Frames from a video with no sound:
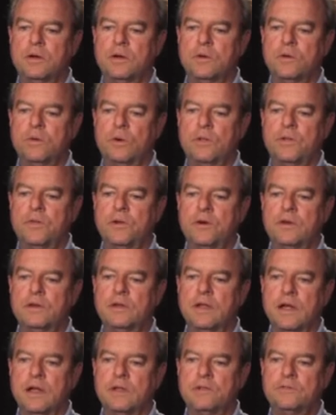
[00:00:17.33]
with their
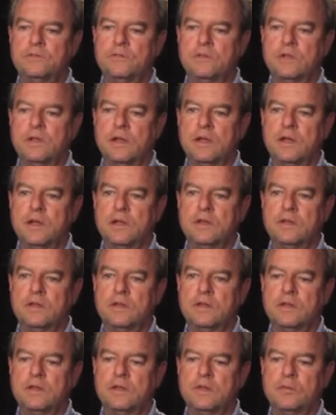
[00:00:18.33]
debts, and
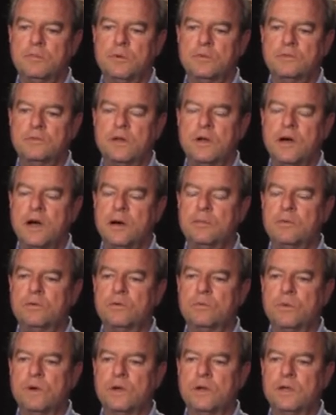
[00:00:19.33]
the most
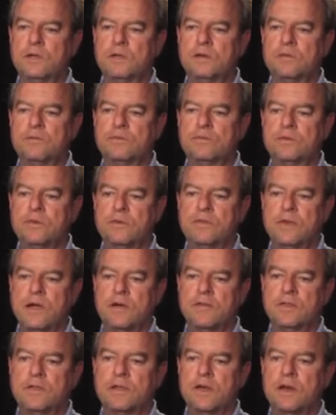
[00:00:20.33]
common way of
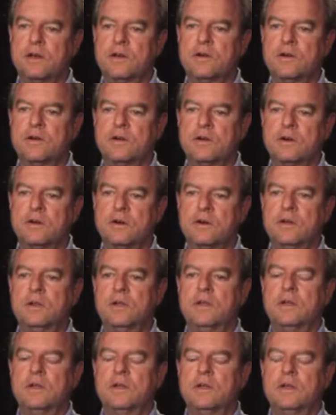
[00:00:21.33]
having that occur,
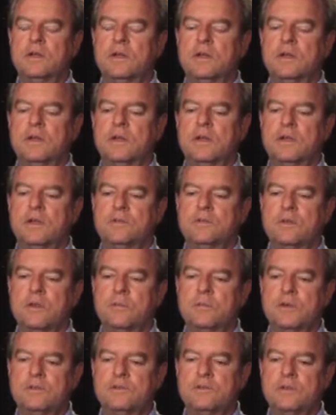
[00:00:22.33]
as I
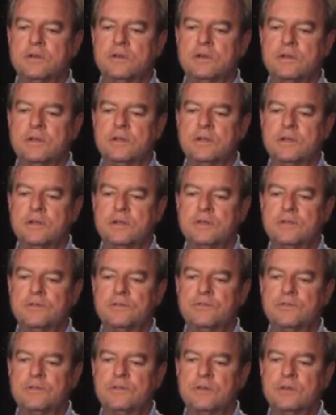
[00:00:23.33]
mentioned,
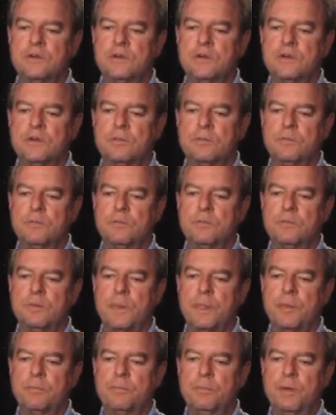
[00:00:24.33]
is
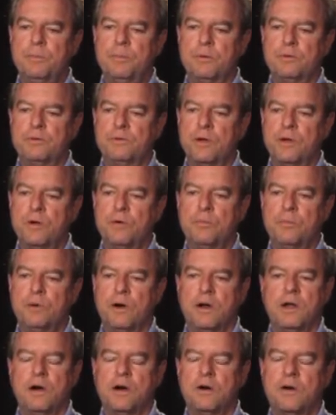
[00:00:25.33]
people don't
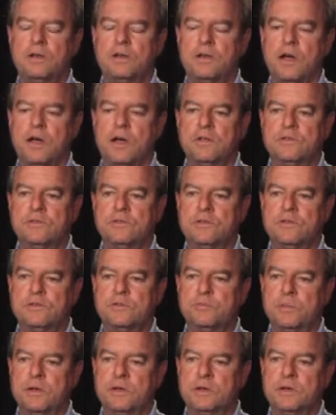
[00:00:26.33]
prioritize their
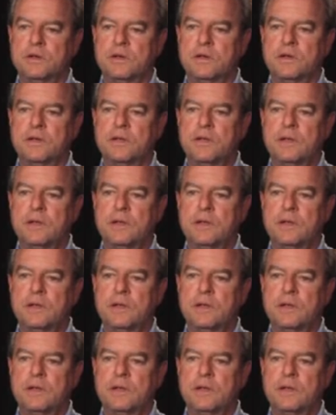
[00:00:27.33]
spending,